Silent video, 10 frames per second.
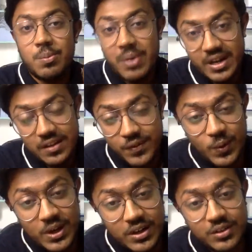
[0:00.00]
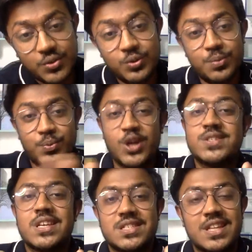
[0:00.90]
But if you learn through the
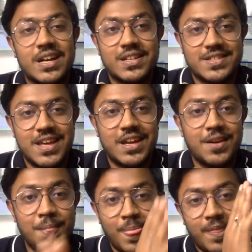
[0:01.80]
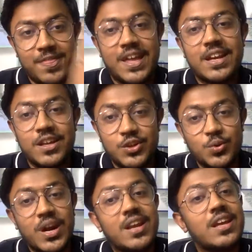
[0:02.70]
process that is there, then you
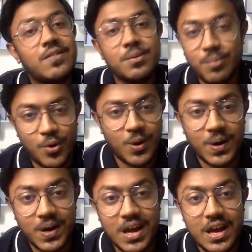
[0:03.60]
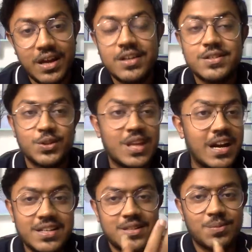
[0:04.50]
get even more. So
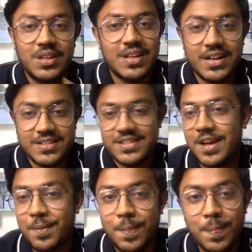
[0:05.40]
that is something that is there.